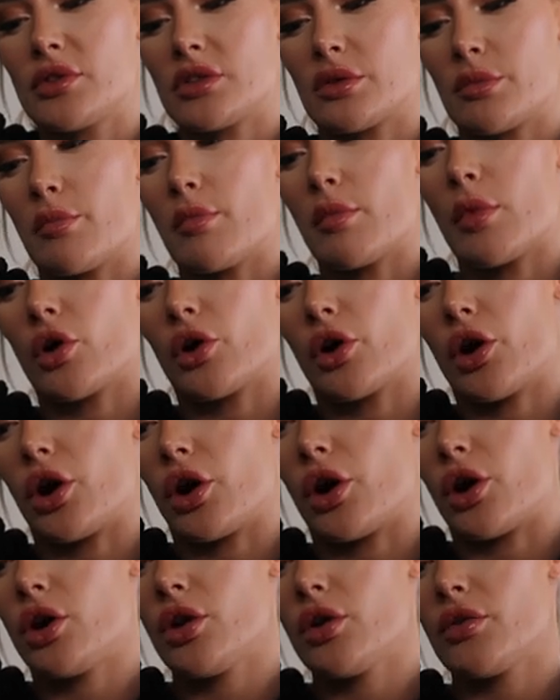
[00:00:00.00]
for
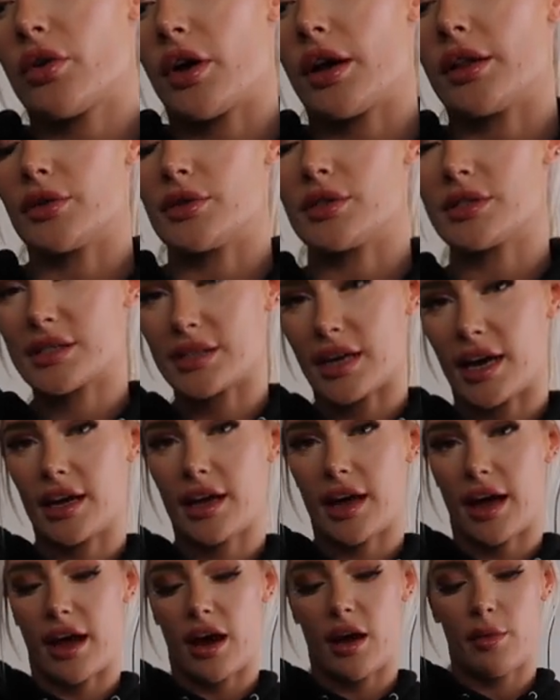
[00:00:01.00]
tomorrow for our little
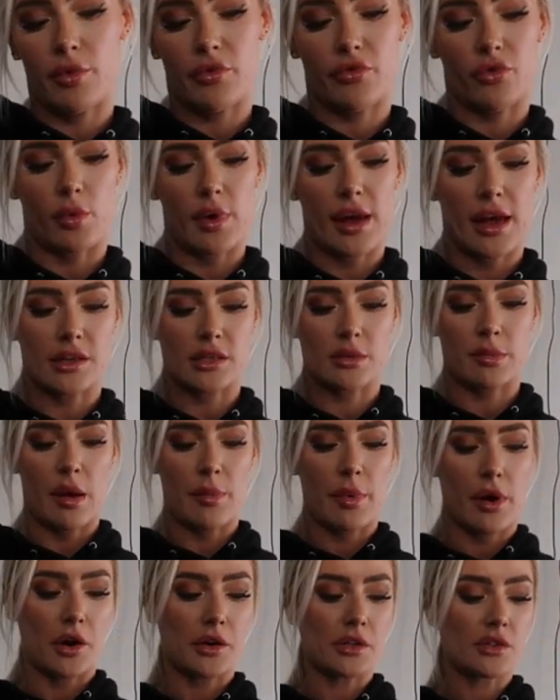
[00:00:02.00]
staycay before we head to my
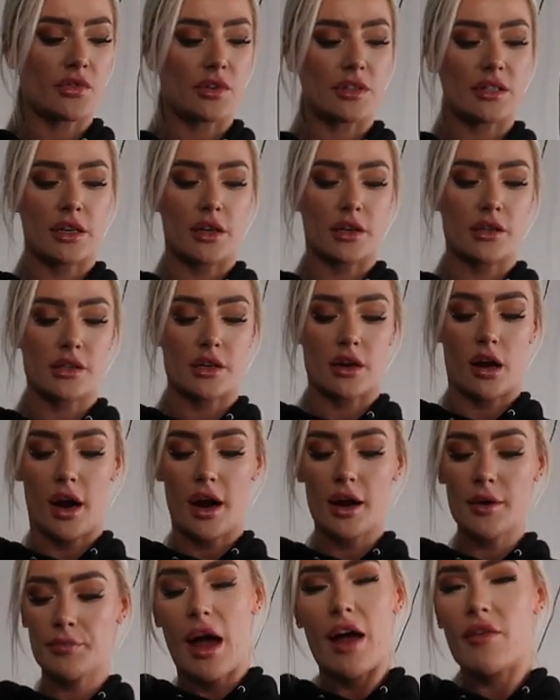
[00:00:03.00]
parents for dinner
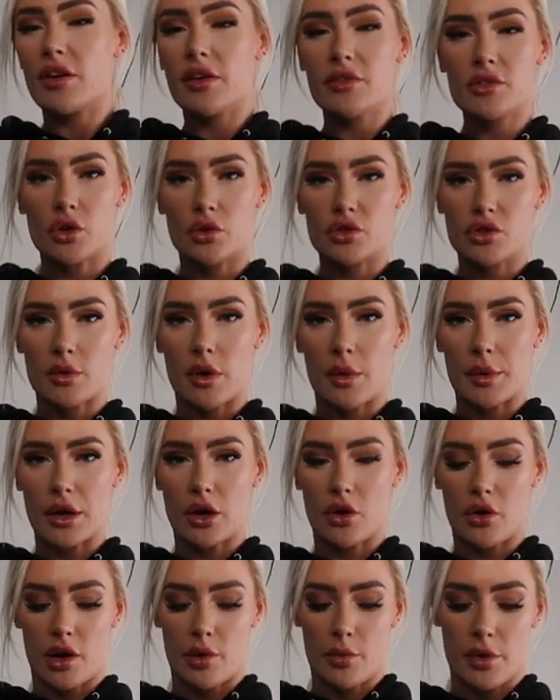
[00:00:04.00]
tonight. I haven't even told you where we're
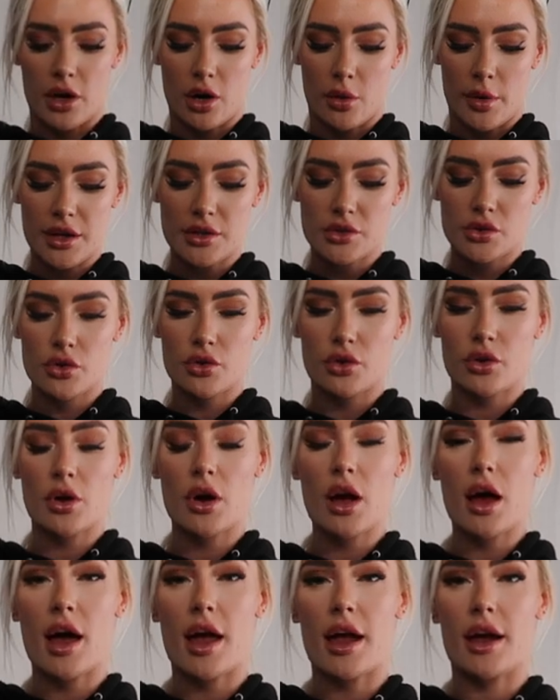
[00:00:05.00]
going. We're going
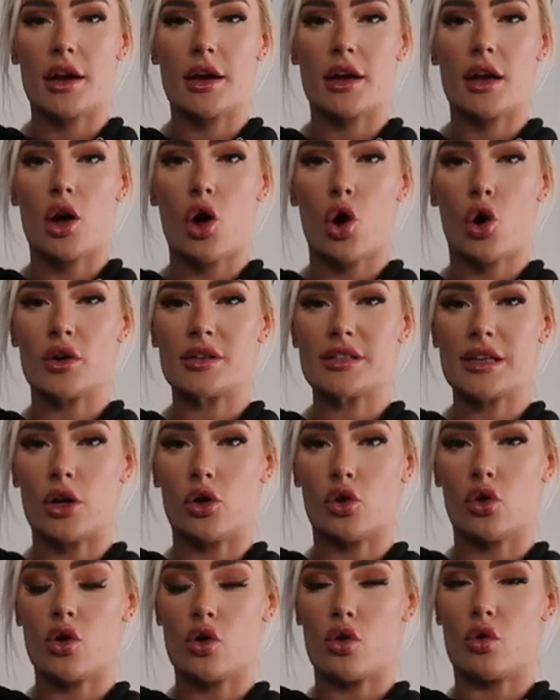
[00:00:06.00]
to a
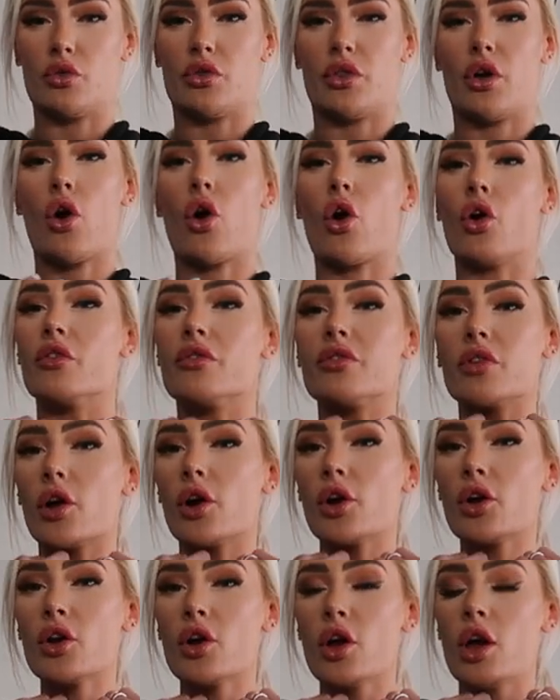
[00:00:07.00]
hotel called the
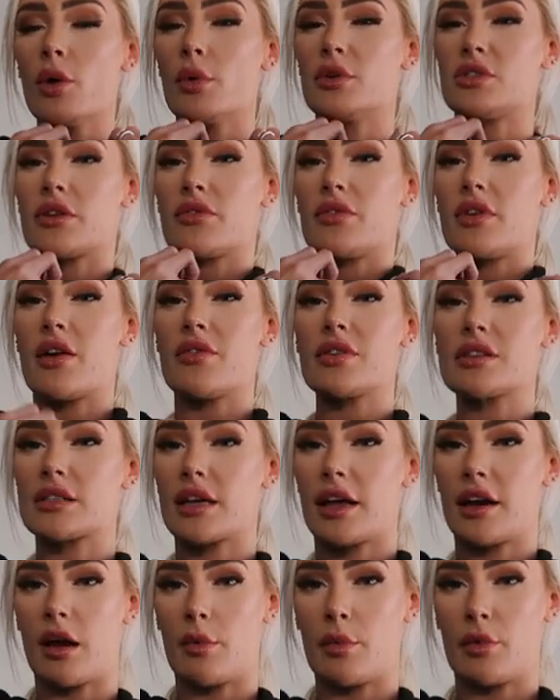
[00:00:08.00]
Oglo, which I've never
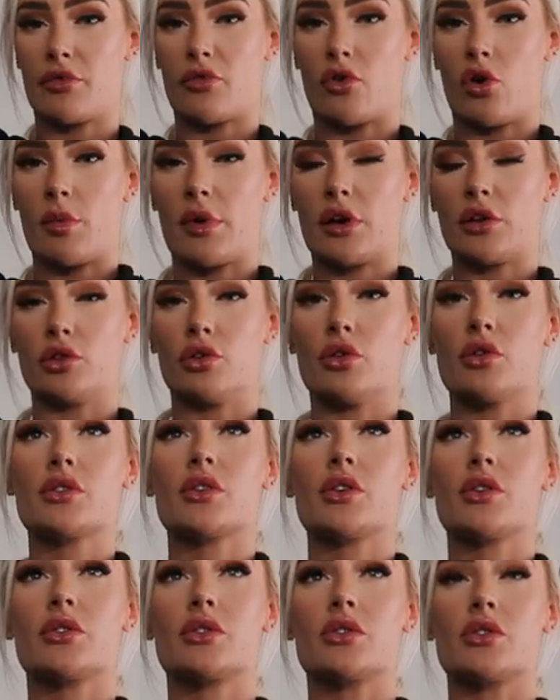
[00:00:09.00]
stayed at before, but it looks
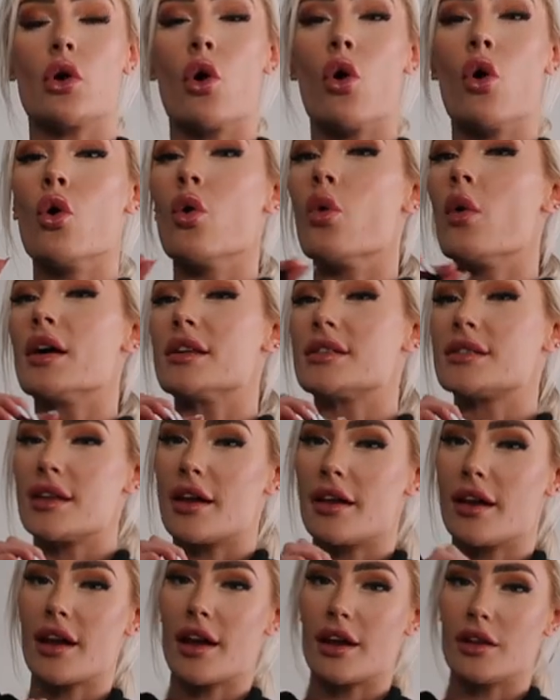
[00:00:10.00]
so
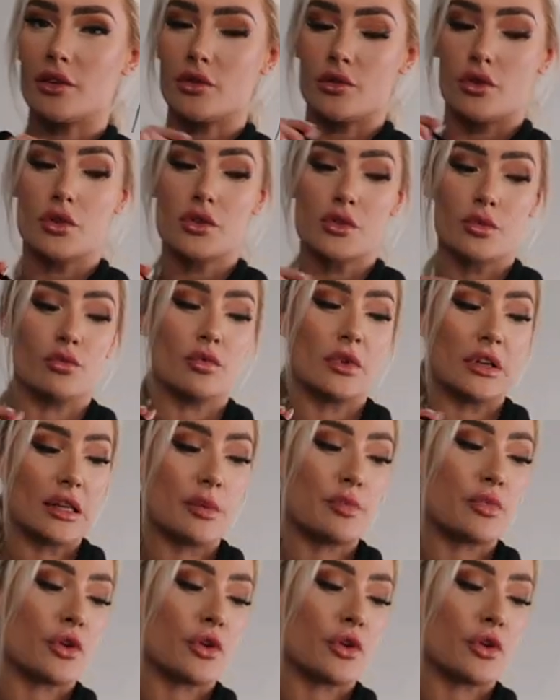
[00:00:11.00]
aesthetic and it looks really